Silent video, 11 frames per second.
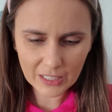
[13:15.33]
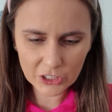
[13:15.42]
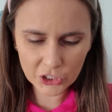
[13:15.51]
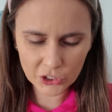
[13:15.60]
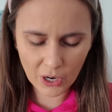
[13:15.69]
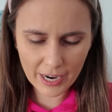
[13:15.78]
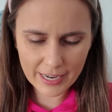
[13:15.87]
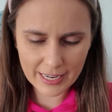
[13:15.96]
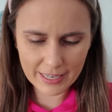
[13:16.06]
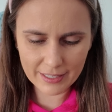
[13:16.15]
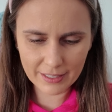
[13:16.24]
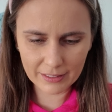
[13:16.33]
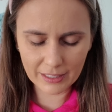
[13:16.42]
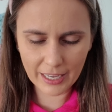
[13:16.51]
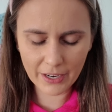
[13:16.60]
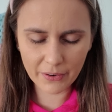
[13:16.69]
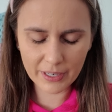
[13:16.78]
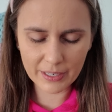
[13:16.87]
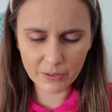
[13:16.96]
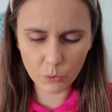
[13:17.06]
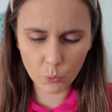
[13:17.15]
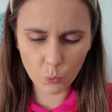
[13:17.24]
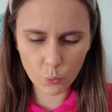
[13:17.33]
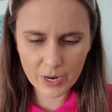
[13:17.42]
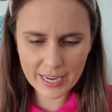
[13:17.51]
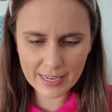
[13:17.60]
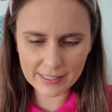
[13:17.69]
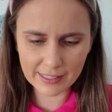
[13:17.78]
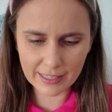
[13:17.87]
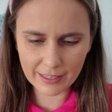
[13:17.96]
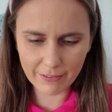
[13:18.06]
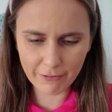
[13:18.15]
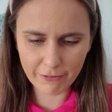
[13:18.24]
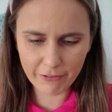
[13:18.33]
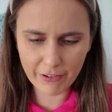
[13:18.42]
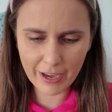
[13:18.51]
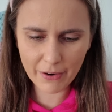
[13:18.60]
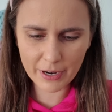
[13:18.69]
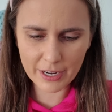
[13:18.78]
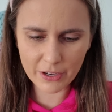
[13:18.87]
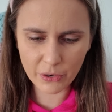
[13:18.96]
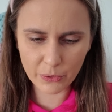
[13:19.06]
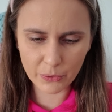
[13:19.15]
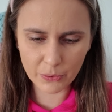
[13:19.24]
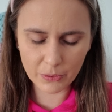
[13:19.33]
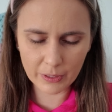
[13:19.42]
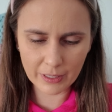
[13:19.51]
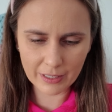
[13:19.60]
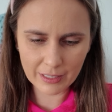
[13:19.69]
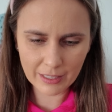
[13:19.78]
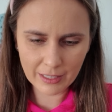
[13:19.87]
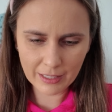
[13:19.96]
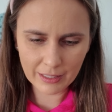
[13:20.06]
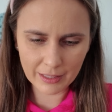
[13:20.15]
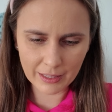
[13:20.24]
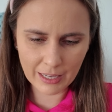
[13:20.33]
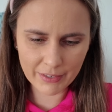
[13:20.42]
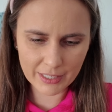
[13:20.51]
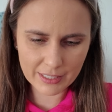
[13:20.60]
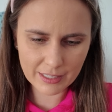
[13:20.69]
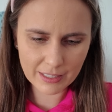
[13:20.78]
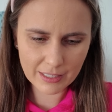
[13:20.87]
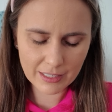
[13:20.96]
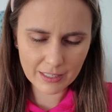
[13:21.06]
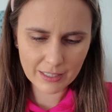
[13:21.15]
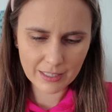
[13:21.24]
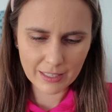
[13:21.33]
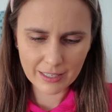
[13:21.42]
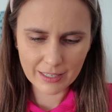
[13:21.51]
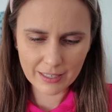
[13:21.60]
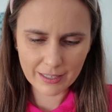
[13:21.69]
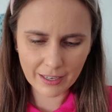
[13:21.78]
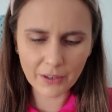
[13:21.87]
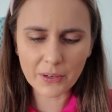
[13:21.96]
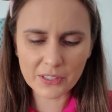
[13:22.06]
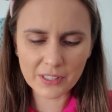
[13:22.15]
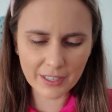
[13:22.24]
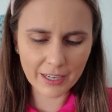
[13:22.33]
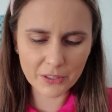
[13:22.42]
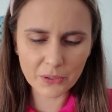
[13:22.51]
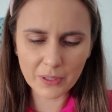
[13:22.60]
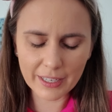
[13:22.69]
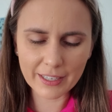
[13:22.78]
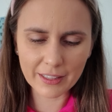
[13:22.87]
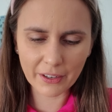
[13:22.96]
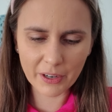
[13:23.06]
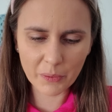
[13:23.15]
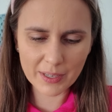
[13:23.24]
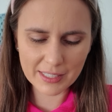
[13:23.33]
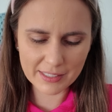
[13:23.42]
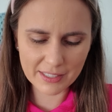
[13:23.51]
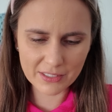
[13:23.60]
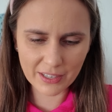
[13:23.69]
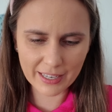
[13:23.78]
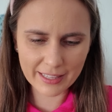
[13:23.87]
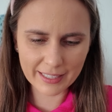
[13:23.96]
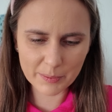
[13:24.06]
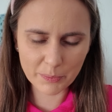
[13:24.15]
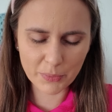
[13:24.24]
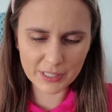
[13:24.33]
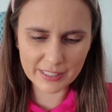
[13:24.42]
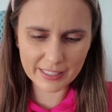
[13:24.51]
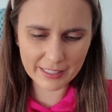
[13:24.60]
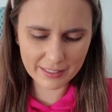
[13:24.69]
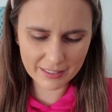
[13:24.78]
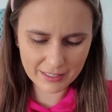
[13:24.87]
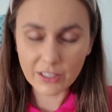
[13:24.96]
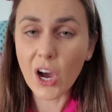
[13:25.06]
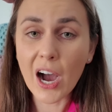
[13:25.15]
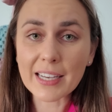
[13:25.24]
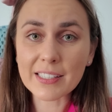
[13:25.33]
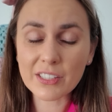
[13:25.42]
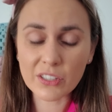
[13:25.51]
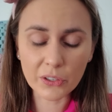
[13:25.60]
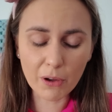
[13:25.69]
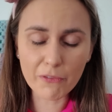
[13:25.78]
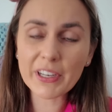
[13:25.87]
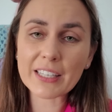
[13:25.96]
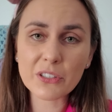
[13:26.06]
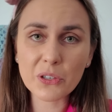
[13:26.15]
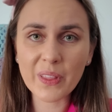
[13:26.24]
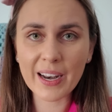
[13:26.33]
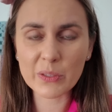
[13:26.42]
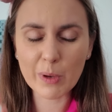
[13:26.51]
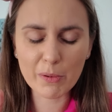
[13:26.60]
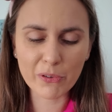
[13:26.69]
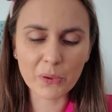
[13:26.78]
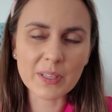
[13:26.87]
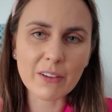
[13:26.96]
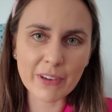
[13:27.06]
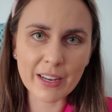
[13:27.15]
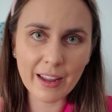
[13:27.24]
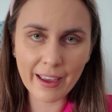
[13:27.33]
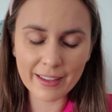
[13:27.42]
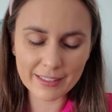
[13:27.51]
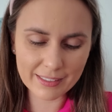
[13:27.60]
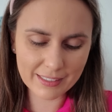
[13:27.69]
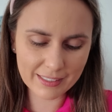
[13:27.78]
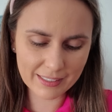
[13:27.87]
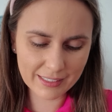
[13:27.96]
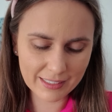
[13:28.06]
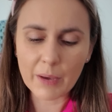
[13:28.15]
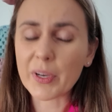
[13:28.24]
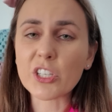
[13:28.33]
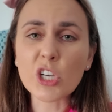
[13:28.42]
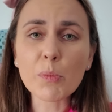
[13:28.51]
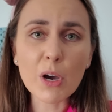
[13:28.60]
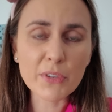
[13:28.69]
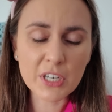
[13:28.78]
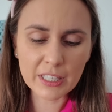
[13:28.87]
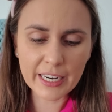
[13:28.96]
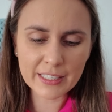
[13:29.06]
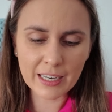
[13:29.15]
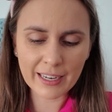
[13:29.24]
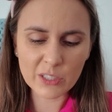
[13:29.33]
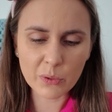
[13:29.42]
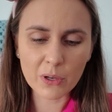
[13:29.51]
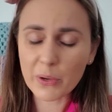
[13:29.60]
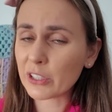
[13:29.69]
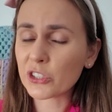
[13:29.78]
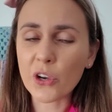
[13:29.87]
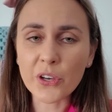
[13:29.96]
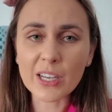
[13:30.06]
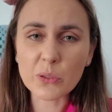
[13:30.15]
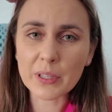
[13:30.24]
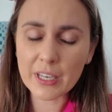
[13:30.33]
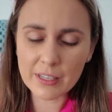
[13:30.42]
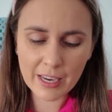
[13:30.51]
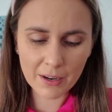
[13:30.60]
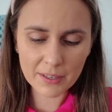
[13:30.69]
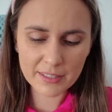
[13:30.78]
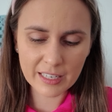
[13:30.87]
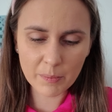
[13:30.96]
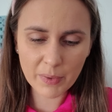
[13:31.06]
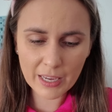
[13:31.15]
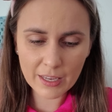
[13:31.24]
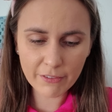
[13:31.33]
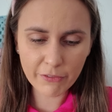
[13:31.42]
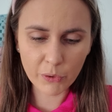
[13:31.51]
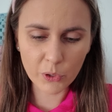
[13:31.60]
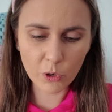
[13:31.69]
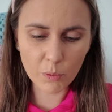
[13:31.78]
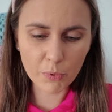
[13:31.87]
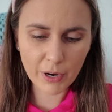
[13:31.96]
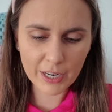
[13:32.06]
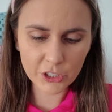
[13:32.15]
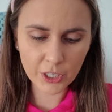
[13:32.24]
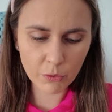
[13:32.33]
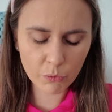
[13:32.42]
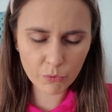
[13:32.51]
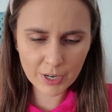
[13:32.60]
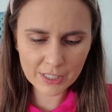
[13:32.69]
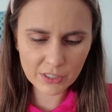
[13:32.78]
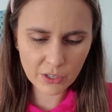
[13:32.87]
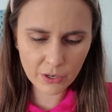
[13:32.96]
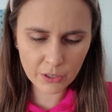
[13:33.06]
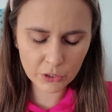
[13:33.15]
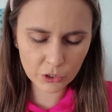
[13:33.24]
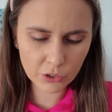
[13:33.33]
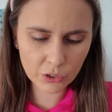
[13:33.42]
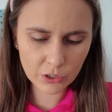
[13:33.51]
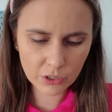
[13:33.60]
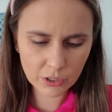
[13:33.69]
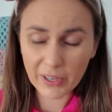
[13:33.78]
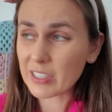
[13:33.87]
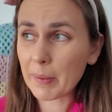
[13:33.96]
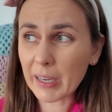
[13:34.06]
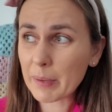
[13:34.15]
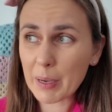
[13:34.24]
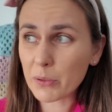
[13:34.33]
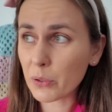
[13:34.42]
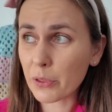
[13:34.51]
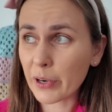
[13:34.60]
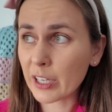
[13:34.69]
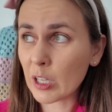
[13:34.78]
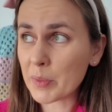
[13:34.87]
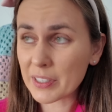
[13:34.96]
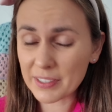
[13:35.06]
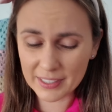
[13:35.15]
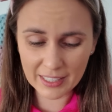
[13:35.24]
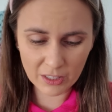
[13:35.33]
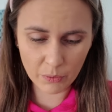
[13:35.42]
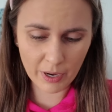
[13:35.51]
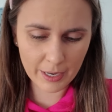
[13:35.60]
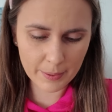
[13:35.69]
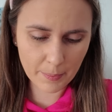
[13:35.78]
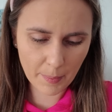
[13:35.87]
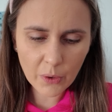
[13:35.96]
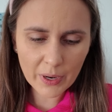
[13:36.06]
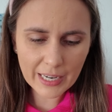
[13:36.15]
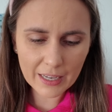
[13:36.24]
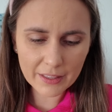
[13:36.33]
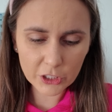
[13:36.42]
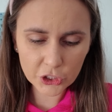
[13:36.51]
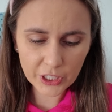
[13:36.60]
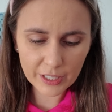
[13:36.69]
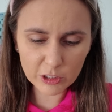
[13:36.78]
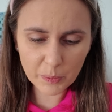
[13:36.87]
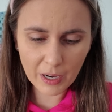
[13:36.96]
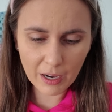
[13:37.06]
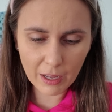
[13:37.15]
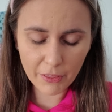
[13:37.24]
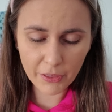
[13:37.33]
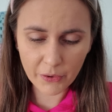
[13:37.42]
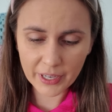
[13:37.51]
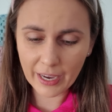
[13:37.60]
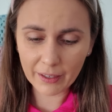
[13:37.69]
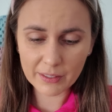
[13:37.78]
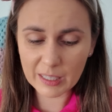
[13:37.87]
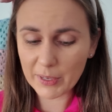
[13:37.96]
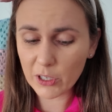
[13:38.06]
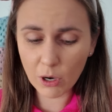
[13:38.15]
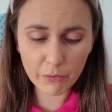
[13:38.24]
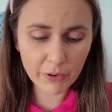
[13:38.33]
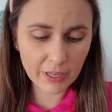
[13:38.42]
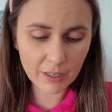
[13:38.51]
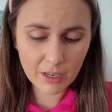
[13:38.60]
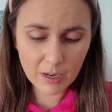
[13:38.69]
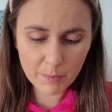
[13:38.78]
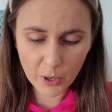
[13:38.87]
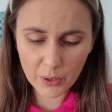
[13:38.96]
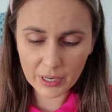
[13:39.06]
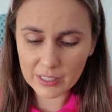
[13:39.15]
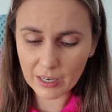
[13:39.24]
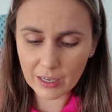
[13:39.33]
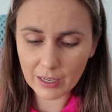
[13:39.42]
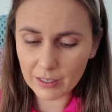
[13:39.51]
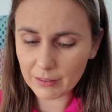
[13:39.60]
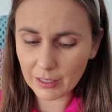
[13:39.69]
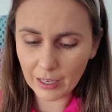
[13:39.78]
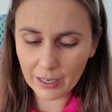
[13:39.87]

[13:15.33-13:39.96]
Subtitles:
Shiny Galarian Weezing, very cool. Love it. Honestly, I do like Galarian Weezing's design. I think it's pretty sick. Nice, so don't forget to do that as well before this event ends. And we're gonna jump over to Leak Duck as well so I can show you guys what the encounters are gonna be for your branching research, because I'm not gonna be able to do 3 kilometers in the rain. Going down the shield path, your encounters are gonna be Coughing, Ponyta,